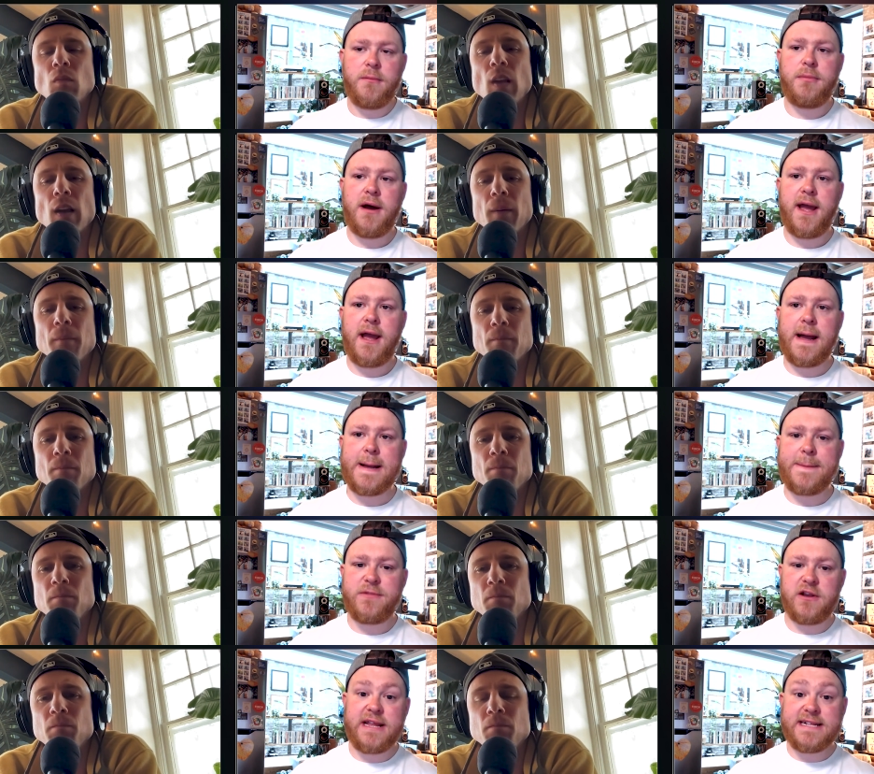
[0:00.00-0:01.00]
Speaker 1: Yeah. But
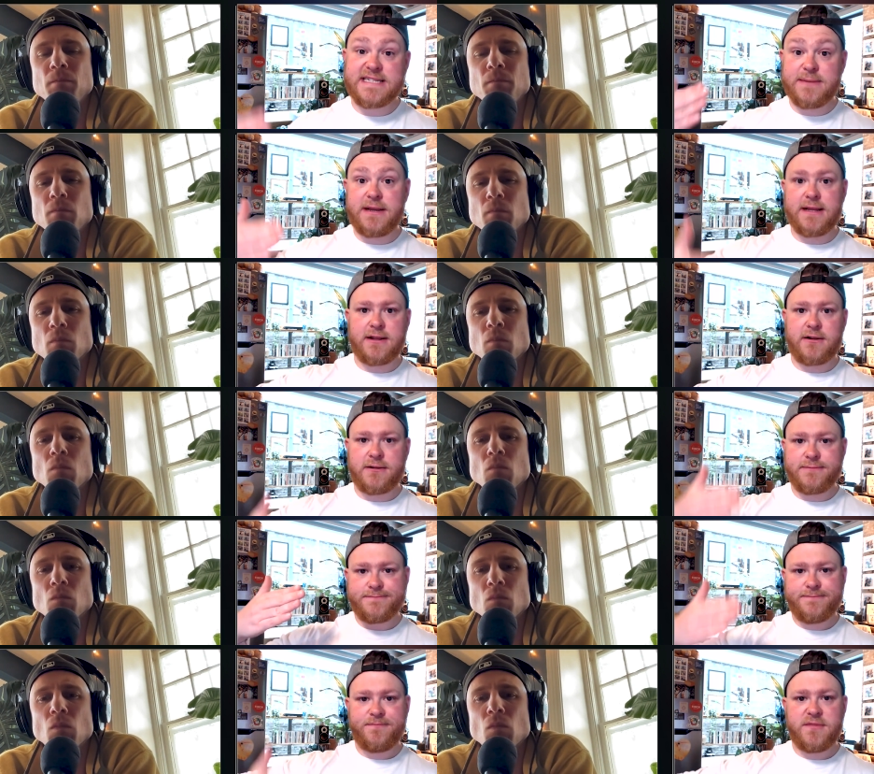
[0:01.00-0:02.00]
um, there needs to be a
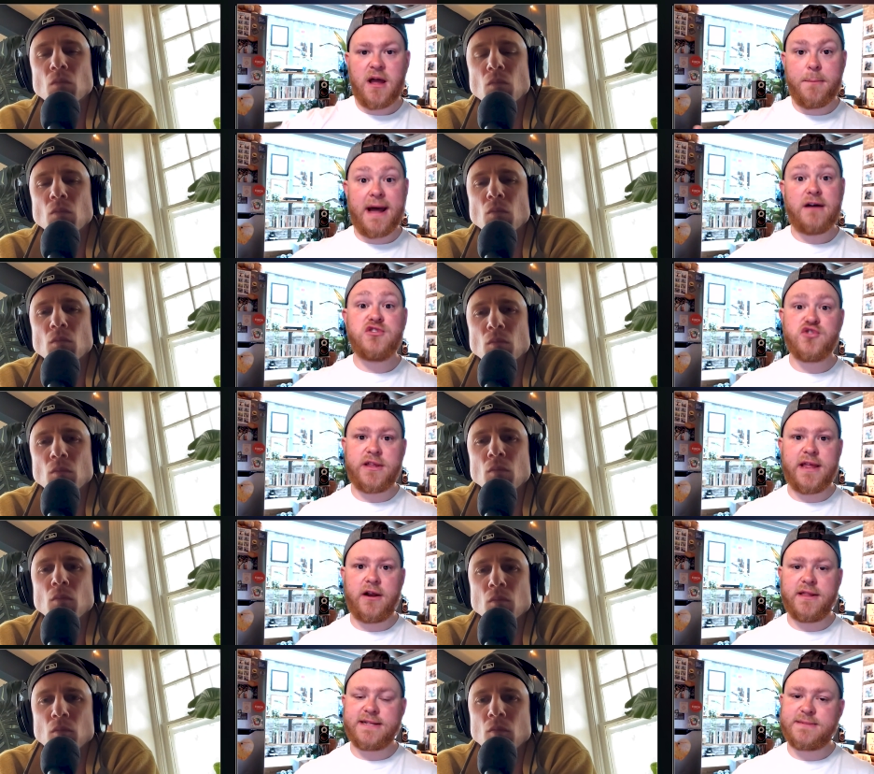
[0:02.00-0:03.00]
little a boundary
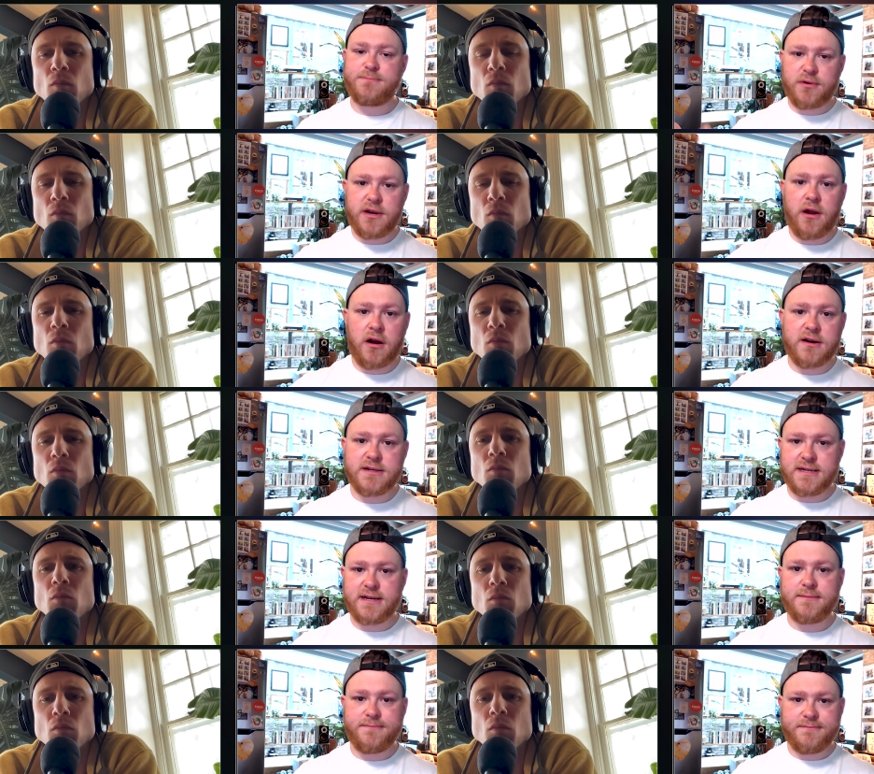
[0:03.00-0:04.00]
there that's pretty
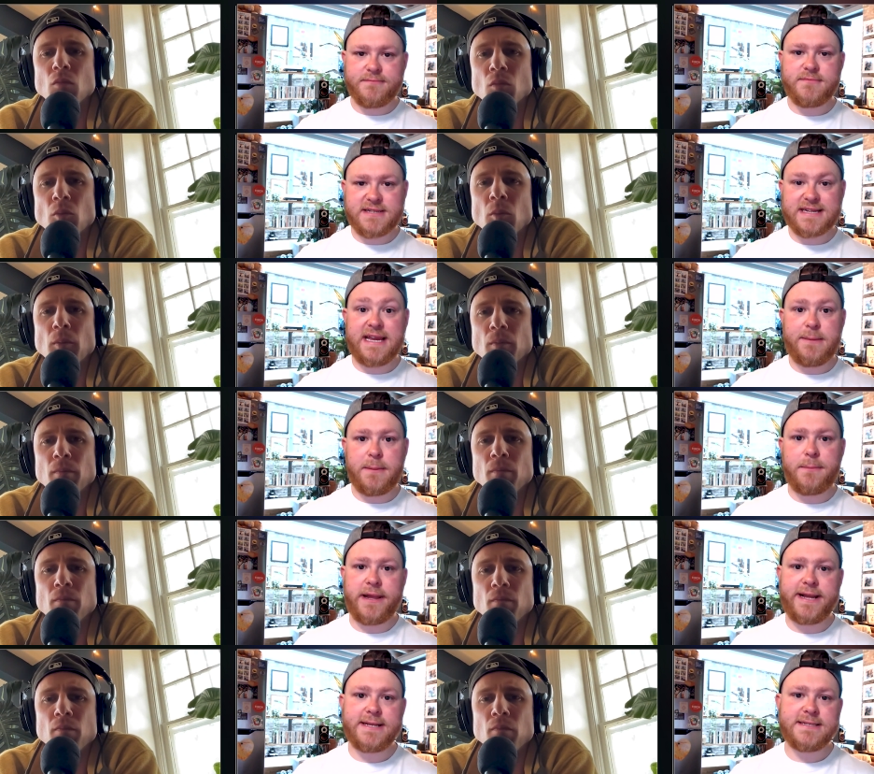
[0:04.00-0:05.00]
hard to to keep
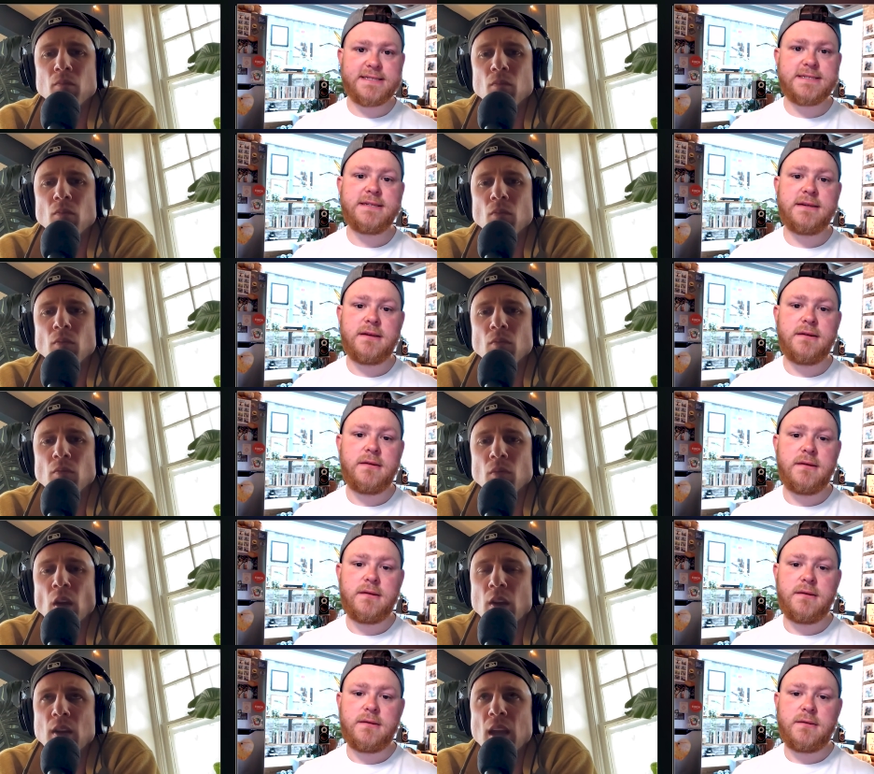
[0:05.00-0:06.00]
in place.
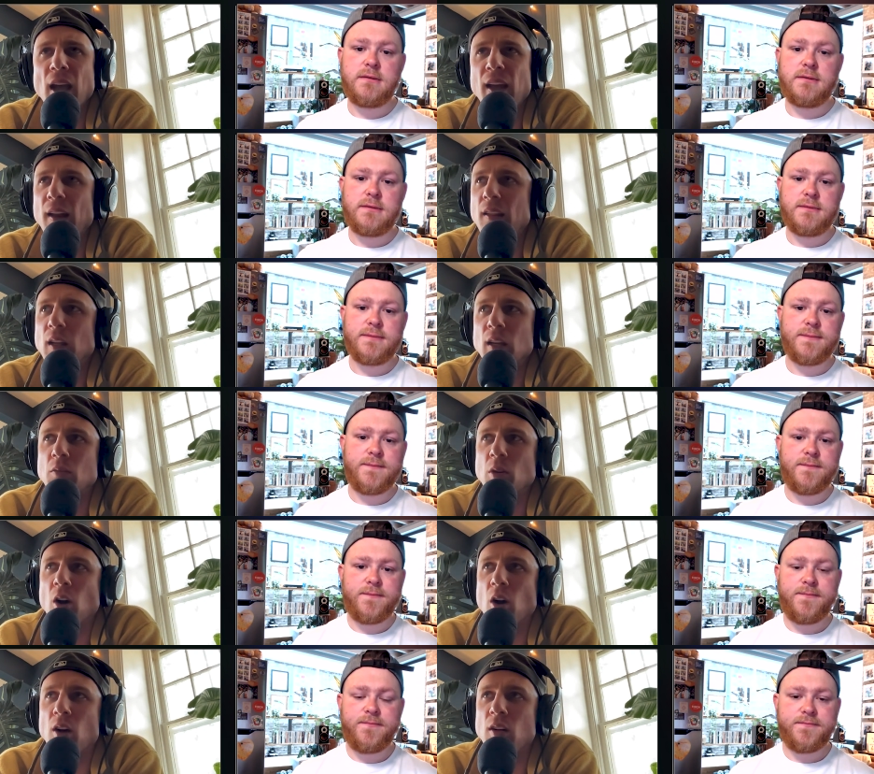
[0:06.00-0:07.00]
Speaker 2: Yeah, and I think
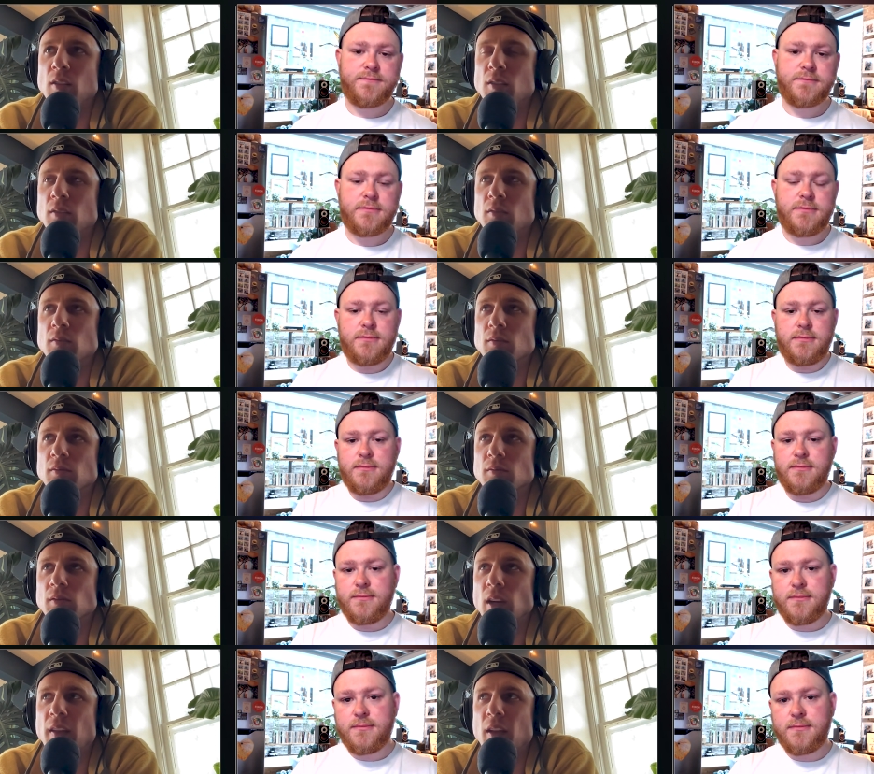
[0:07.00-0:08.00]
we're all
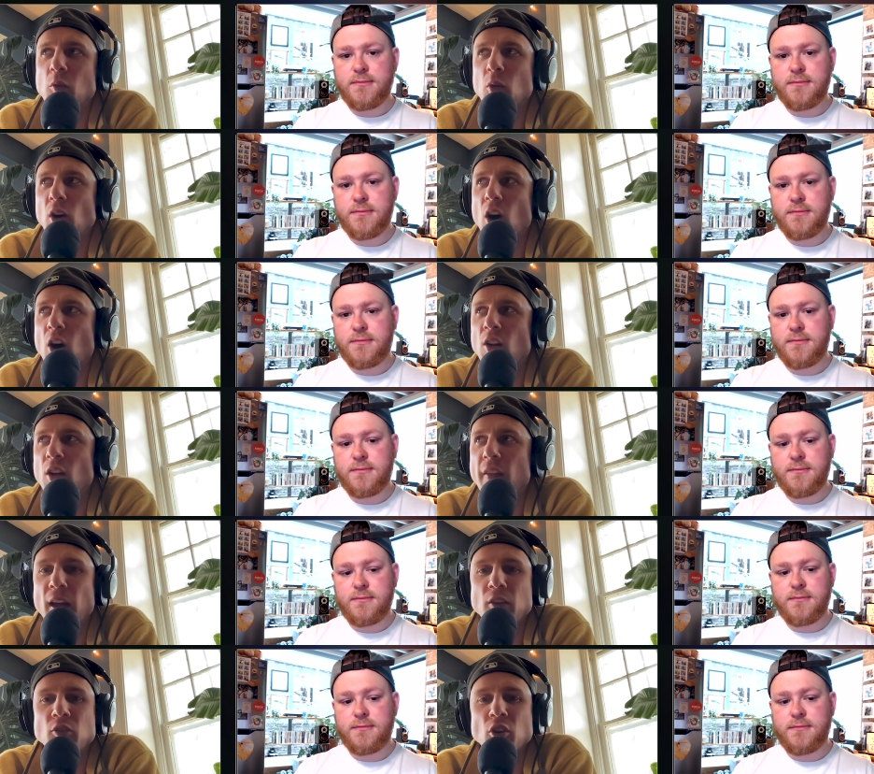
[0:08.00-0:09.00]
I think we're all on
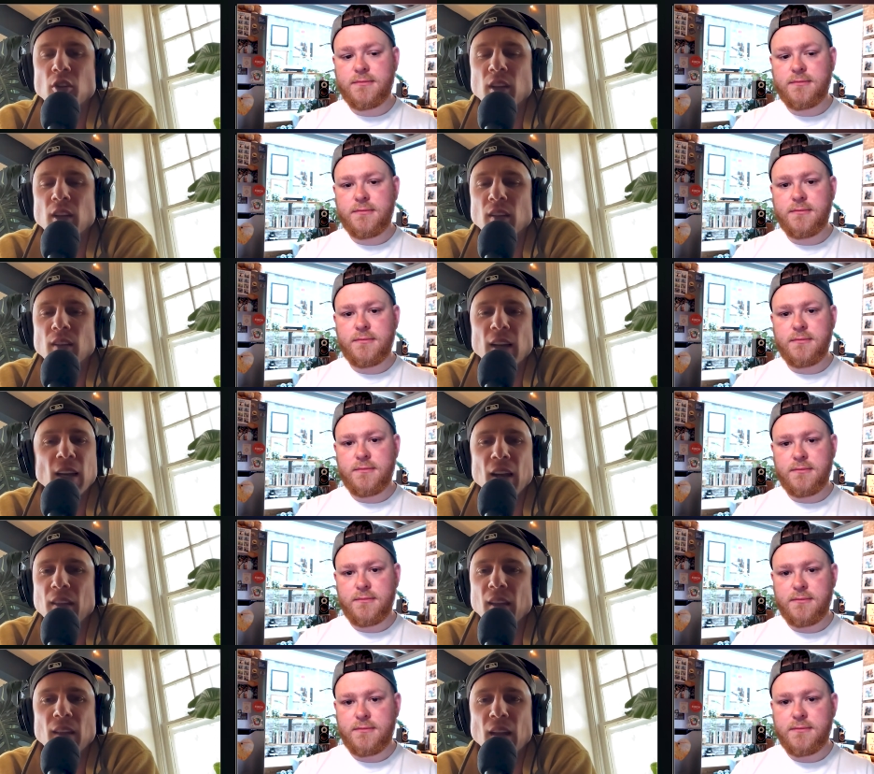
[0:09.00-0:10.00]
that journey. Like I
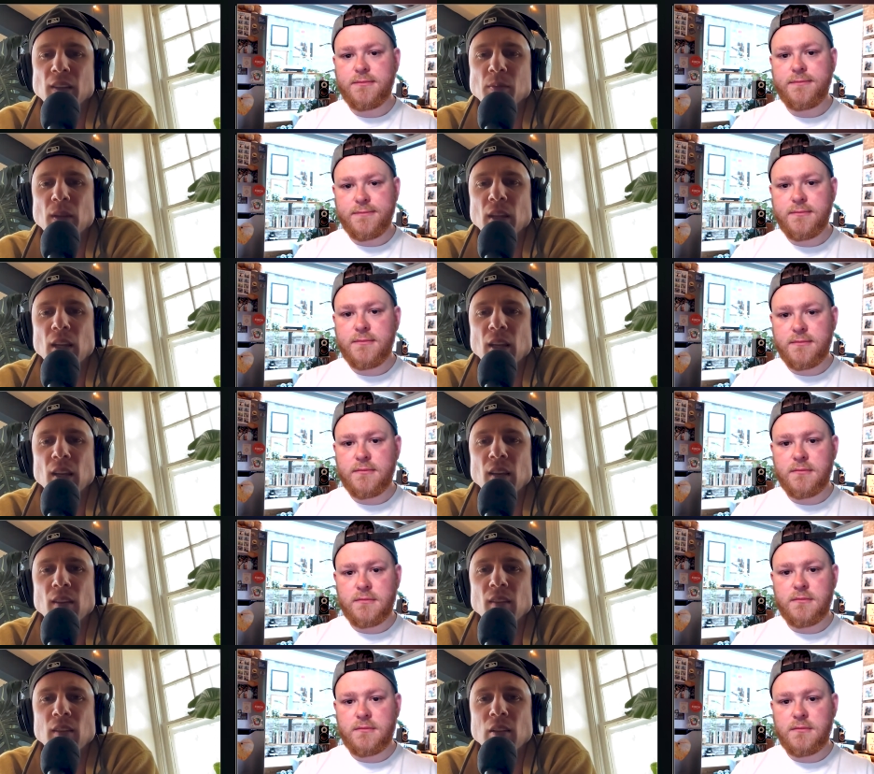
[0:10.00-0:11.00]
think that's been
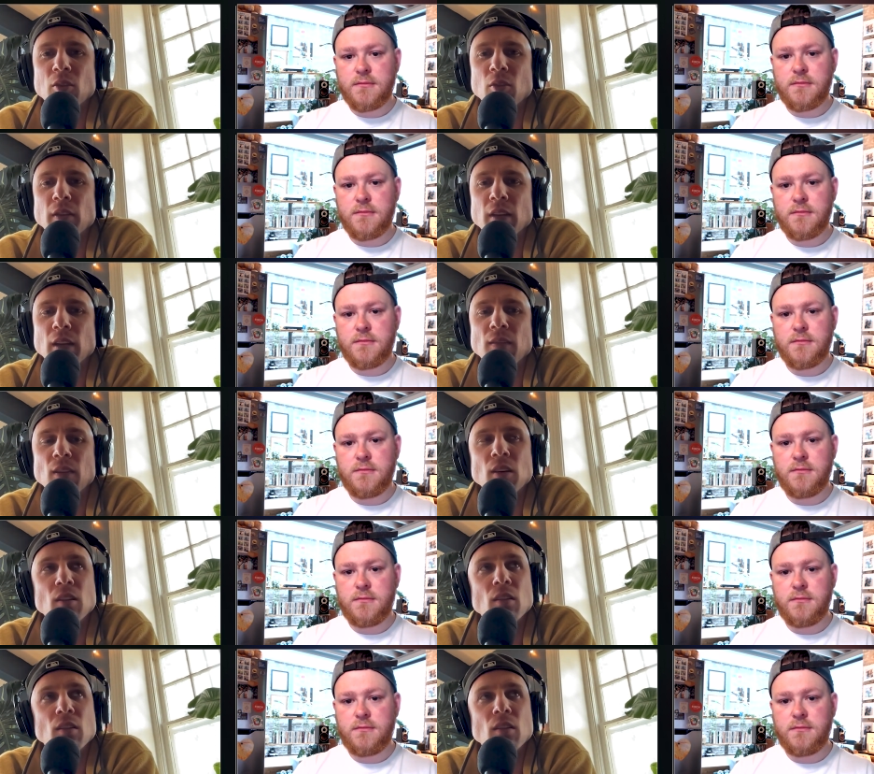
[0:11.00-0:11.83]
the the cool thing even